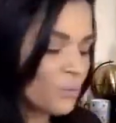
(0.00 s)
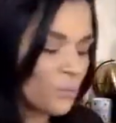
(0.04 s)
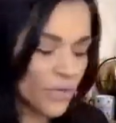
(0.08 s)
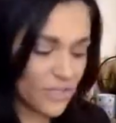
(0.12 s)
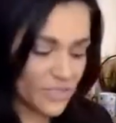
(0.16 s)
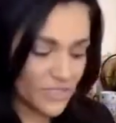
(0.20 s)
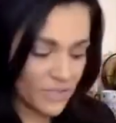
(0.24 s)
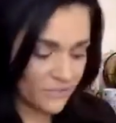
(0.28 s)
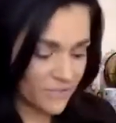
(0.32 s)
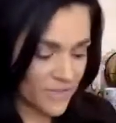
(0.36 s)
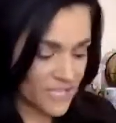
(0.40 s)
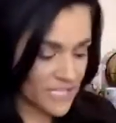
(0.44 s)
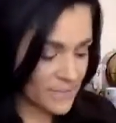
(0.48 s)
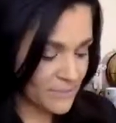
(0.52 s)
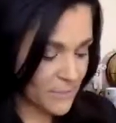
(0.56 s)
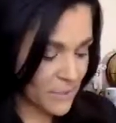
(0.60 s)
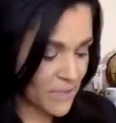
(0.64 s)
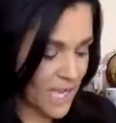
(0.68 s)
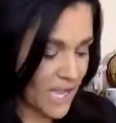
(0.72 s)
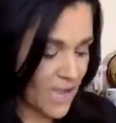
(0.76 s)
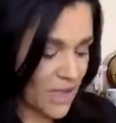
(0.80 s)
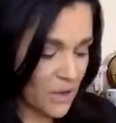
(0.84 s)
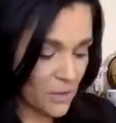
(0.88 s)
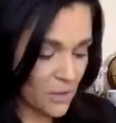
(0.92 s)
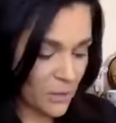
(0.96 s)
with the
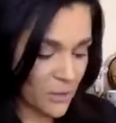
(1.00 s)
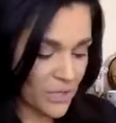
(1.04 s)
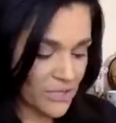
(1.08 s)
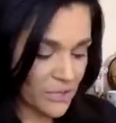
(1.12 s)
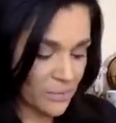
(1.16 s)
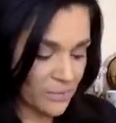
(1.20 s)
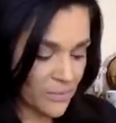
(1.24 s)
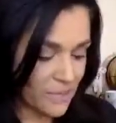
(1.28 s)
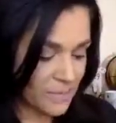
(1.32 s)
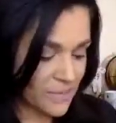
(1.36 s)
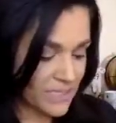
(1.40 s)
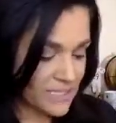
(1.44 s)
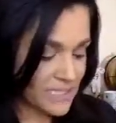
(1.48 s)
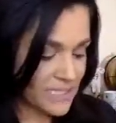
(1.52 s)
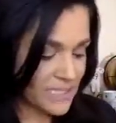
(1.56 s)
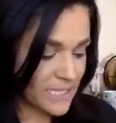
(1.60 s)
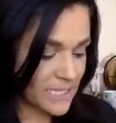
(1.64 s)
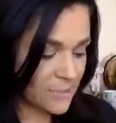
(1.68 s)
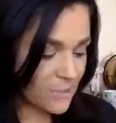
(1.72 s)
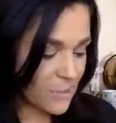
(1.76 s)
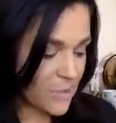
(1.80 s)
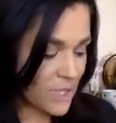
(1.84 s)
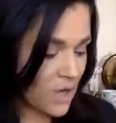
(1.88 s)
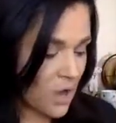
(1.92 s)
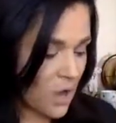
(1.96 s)
Facebook algorithm. Let me
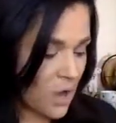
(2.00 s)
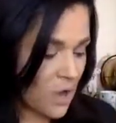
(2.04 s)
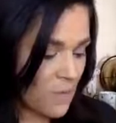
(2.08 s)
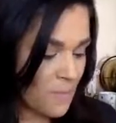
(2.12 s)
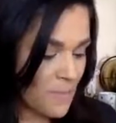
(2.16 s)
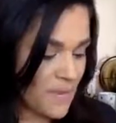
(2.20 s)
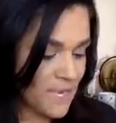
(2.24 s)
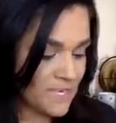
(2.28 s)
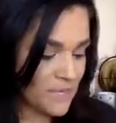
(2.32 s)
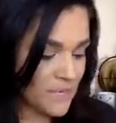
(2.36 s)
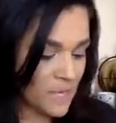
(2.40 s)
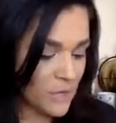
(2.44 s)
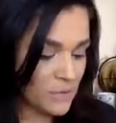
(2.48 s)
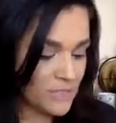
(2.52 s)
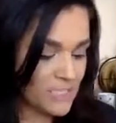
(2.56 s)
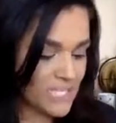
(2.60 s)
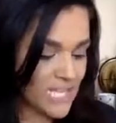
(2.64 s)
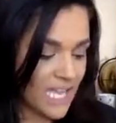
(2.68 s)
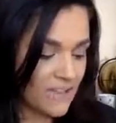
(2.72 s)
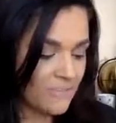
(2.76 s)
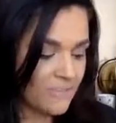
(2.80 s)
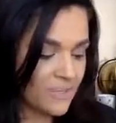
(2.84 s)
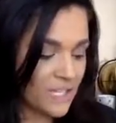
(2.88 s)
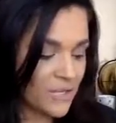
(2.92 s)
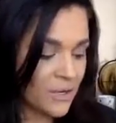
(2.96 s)
see what all my notes
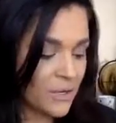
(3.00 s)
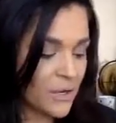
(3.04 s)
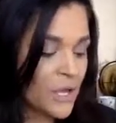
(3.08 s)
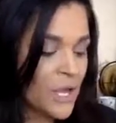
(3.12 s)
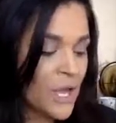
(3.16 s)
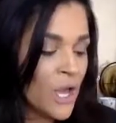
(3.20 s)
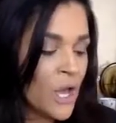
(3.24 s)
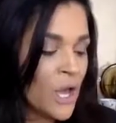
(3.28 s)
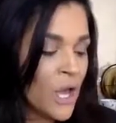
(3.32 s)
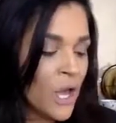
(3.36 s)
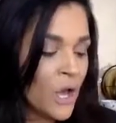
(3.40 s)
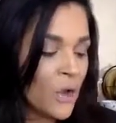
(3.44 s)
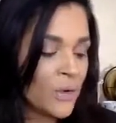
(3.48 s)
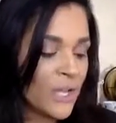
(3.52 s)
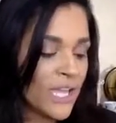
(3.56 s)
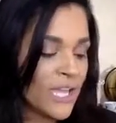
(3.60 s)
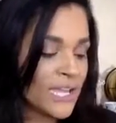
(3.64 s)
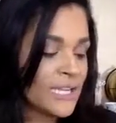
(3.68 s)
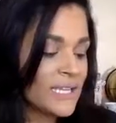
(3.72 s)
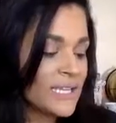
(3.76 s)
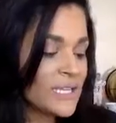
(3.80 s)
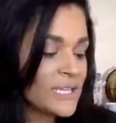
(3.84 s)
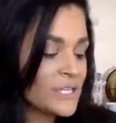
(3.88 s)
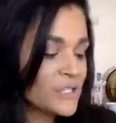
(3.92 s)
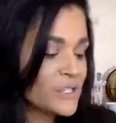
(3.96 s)
have here.
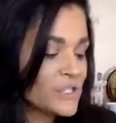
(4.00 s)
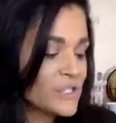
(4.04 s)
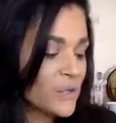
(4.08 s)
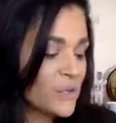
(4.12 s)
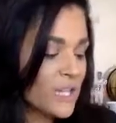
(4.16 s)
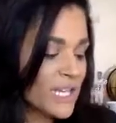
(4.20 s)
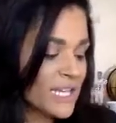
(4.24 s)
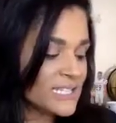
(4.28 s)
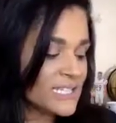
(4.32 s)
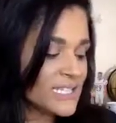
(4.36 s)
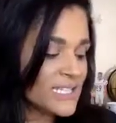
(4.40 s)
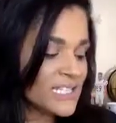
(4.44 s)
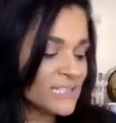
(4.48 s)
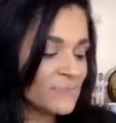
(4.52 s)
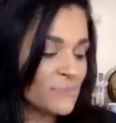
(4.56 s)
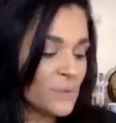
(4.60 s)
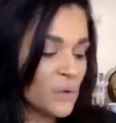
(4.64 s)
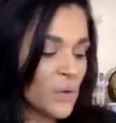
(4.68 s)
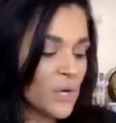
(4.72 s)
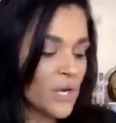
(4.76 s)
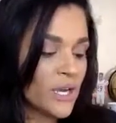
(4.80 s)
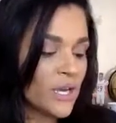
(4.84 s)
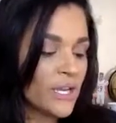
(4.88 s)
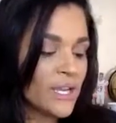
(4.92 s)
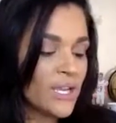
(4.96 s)
Okay, so less is
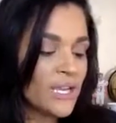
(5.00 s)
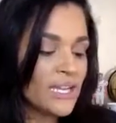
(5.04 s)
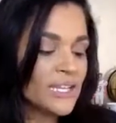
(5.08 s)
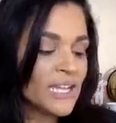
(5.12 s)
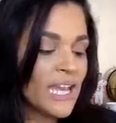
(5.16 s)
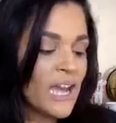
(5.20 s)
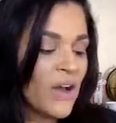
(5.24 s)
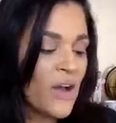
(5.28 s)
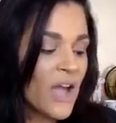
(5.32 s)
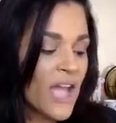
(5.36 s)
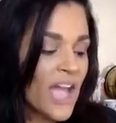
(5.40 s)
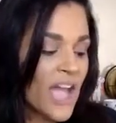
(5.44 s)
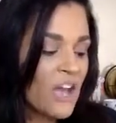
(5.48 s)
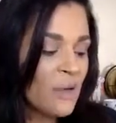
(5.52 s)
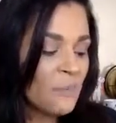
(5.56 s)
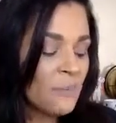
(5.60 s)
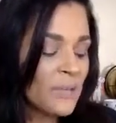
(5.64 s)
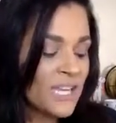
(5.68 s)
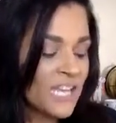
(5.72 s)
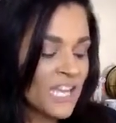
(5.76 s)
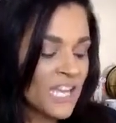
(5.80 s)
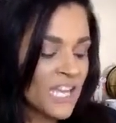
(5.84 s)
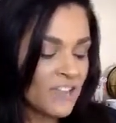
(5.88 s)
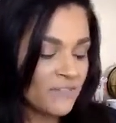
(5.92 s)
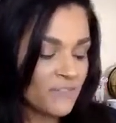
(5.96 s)
more. Now, how
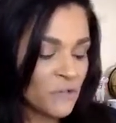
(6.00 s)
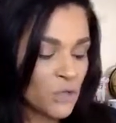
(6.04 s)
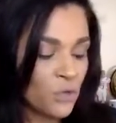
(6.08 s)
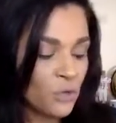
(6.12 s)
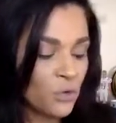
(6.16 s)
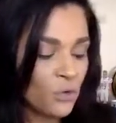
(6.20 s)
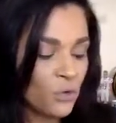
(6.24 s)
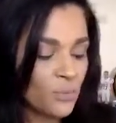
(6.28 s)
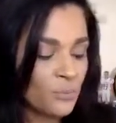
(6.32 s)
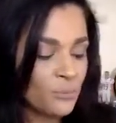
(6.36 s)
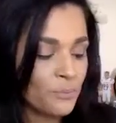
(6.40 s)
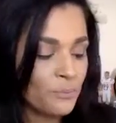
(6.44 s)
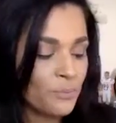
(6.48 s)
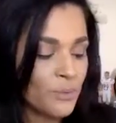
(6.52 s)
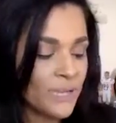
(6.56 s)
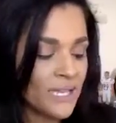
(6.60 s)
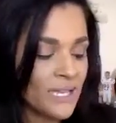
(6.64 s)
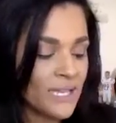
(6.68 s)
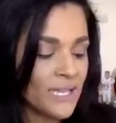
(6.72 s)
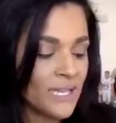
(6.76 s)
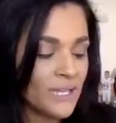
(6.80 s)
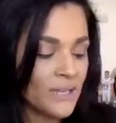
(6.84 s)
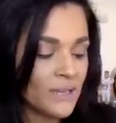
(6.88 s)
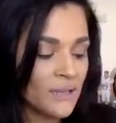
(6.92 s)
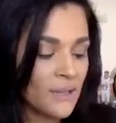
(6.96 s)
many have you
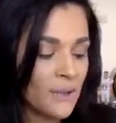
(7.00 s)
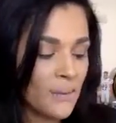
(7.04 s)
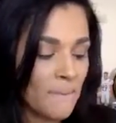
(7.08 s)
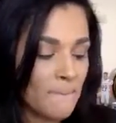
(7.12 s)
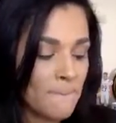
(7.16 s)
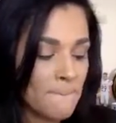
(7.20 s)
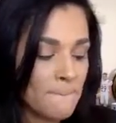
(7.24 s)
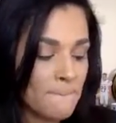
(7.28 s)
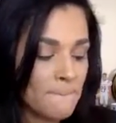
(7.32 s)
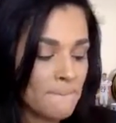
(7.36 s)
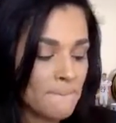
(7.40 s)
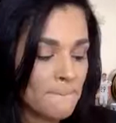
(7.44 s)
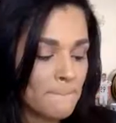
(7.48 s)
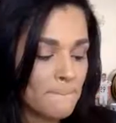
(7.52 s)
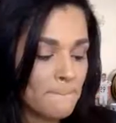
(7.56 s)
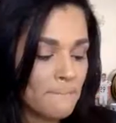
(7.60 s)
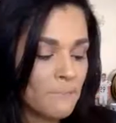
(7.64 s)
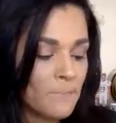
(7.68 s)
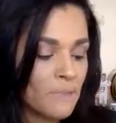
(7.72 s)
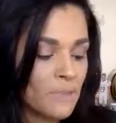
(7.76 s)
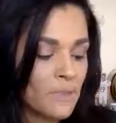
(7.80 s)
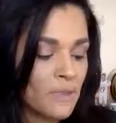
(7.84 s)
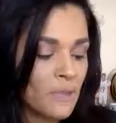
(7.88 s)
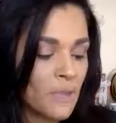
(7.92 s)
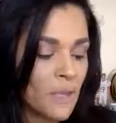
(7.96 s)
been
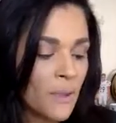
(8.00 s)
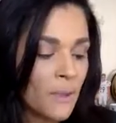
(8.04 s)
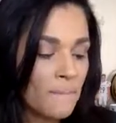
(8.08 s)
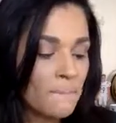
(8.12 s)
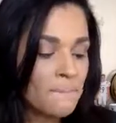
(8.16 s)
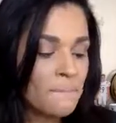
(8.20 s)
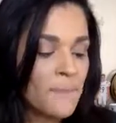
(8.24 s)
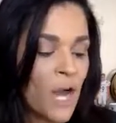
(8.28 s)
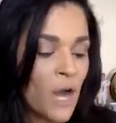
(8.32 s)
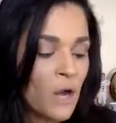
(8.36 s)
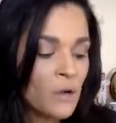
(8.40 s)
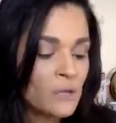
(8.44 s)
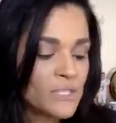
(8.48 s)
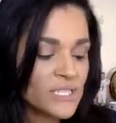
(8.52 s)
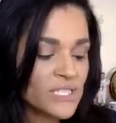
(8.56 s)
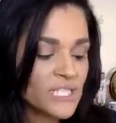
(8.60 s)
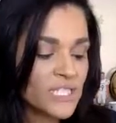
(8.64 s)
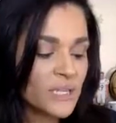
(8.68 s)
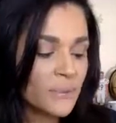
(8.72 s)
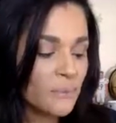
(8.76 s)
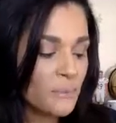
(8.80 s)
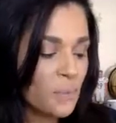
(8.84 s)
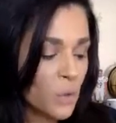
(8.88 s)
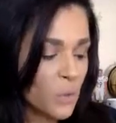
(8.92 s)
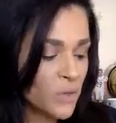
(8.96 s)

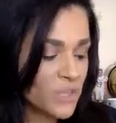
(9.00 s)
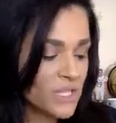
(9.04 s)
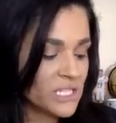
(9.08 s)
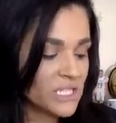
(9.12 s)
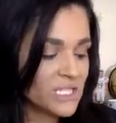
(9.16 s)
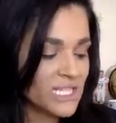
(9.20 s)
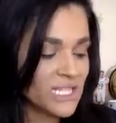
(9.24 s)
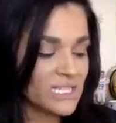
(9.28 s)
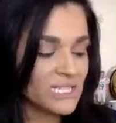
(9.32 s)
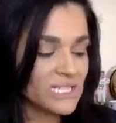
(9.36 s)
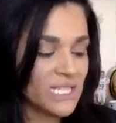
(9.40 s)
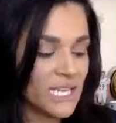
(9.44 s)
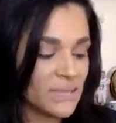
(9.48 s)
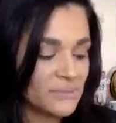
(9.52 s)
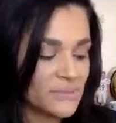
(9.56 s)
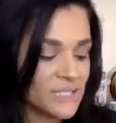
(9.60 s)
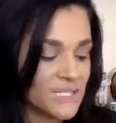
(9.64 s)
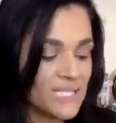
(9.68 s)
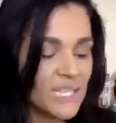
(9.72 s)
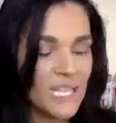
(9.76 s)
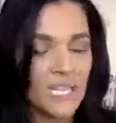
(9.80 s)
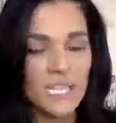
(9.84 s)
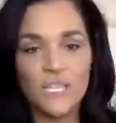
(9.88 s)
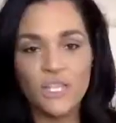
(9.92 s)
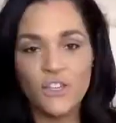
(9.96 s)
posting more than 10 times
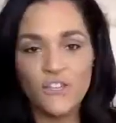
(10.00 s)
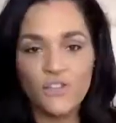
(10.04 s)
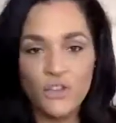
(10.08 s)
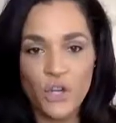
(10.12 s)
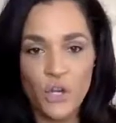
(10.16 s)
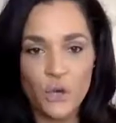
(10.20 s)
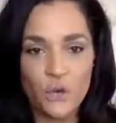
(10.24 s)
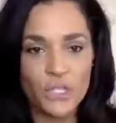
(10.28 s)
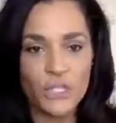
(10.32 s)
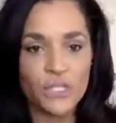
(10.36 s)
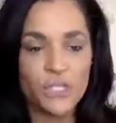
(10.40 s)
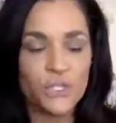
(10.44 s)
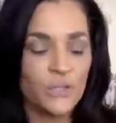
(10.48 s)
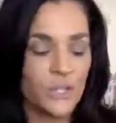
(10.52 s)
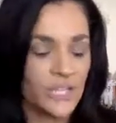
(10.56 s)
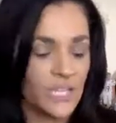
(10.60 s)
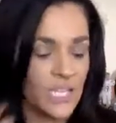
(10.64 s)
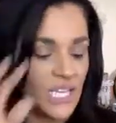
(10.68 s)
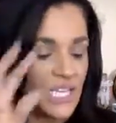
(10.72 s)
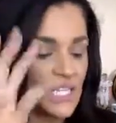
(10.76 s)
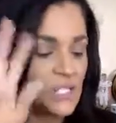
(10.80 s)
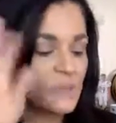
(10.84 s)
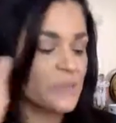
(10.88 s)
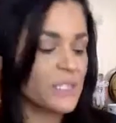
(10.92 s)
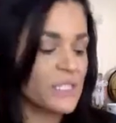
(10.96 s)
a day? You've noticed your
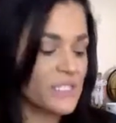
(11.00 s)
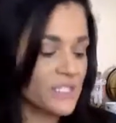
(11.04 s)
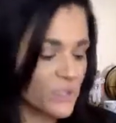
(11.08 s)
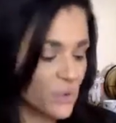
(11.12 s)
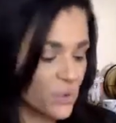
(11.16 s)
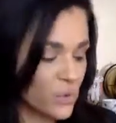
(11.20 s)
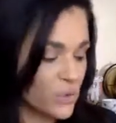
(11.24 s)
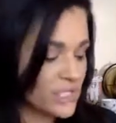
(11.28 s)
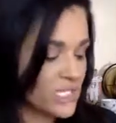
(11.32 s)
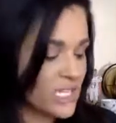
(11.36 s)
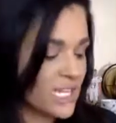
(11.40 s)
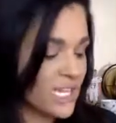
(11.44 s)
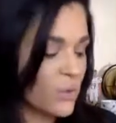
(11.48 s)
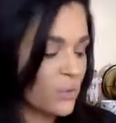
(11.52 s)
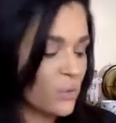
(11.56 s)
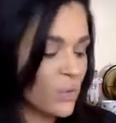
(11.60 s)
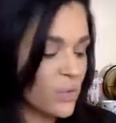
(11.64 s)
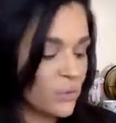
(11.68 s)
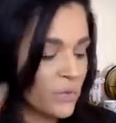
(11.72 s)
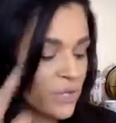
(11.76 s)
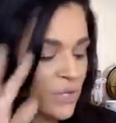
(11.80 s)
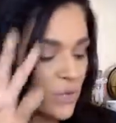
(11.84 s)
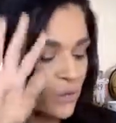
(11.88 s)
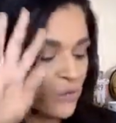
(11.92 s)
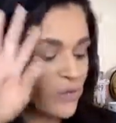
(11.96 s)
engagement is going down.
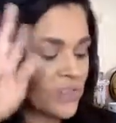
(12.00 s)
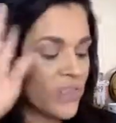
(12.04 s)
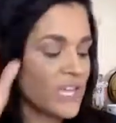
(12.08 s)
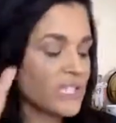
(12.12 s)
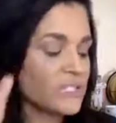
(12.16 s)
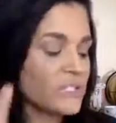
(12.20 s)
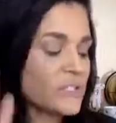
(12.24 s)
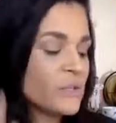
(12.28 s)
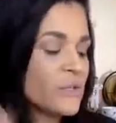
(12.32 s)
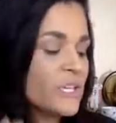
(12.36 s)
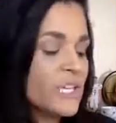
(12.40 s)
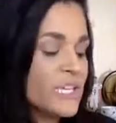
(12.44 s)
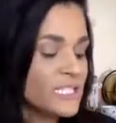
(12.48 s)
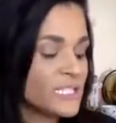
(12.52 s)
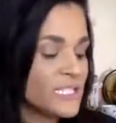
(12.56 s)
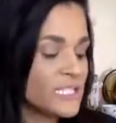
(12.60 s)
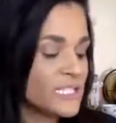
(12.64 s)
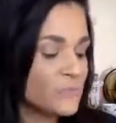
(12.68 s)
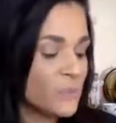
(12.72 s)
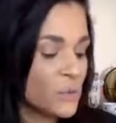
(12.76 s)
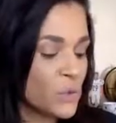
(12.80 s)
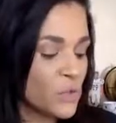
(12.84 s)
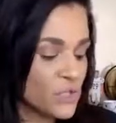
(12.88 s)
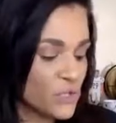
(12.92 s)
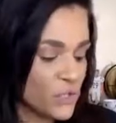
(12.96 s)
We went over that. So less
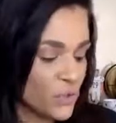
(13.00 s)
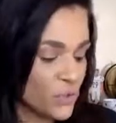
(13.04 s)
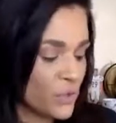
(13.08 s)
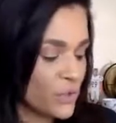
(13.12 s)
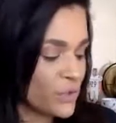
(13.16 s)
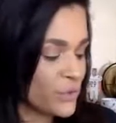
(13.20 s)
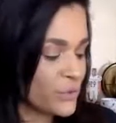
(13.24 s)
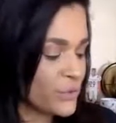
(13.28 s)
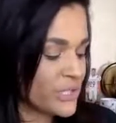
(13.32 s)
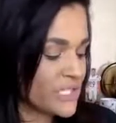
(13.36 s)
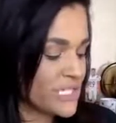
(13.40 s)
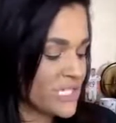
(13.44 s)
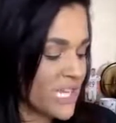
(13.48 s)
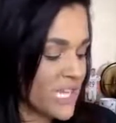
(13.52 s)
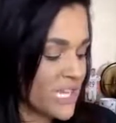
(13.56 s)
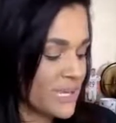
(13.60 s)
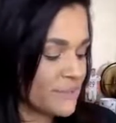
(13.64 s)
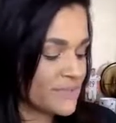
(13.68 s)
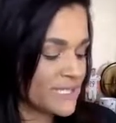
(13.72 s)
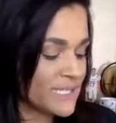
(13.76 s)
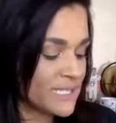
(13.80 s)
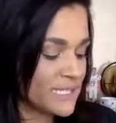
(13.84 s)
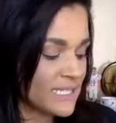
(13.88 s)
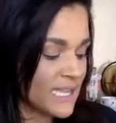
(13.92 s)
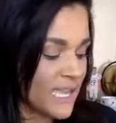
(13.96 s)
is more, 2 to 3
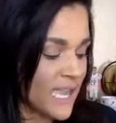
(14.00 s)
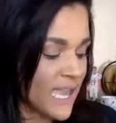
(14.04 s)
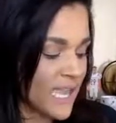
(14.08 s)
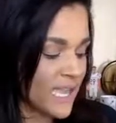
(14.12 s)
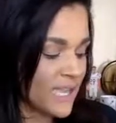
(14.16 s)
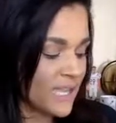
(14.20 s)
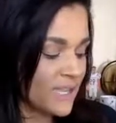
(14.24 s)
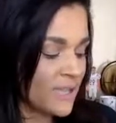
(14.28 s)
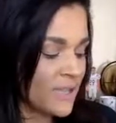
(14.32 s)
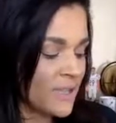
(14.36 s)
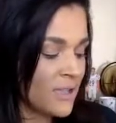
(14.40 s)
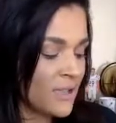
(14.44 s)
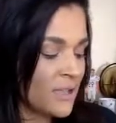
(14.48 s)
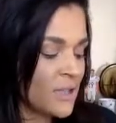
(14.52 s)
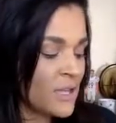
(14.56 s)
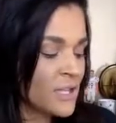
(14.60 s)
times a day.